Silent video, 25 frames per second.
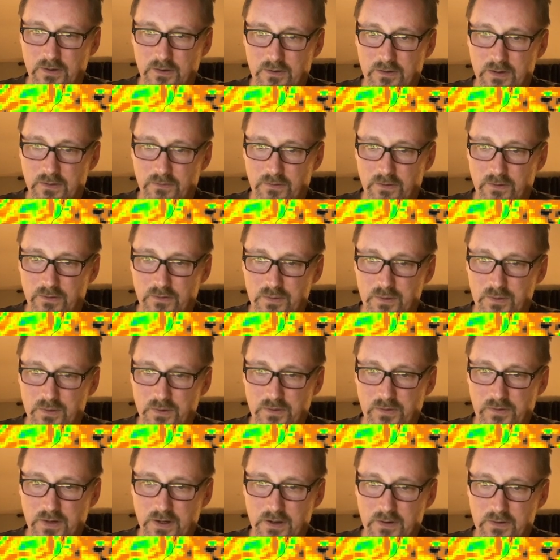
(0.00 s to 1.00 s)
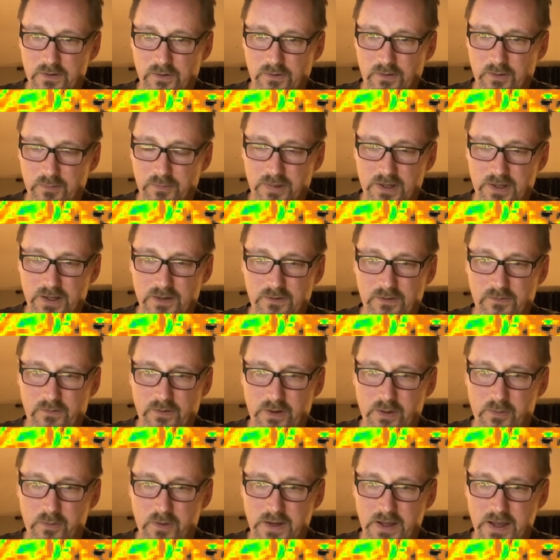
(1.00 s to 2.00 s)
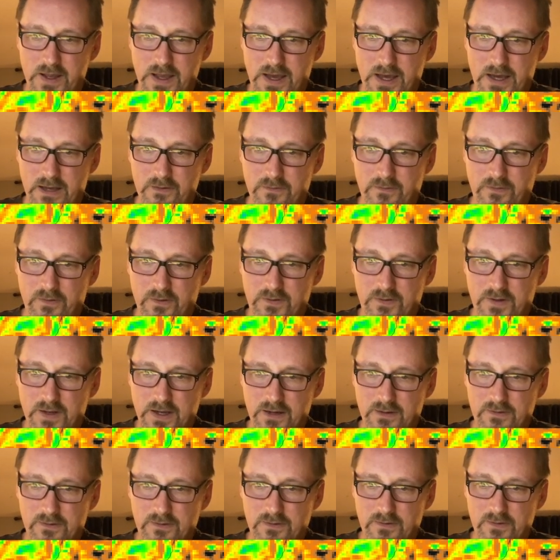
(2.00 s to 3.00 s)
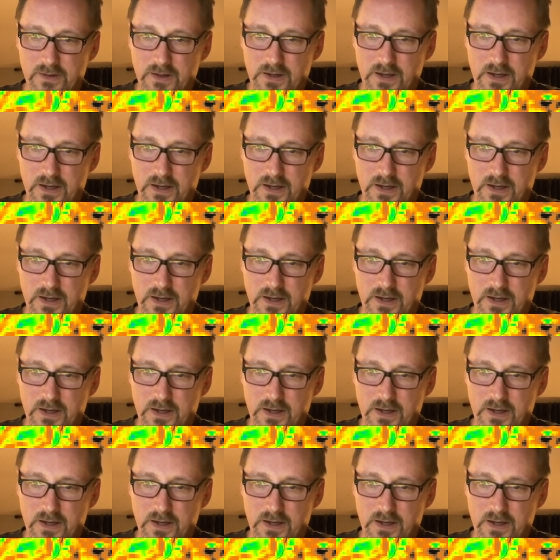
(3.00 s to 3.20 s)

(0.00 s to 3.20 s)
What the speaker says: these different tools here. There's a plus if I want to add a vertex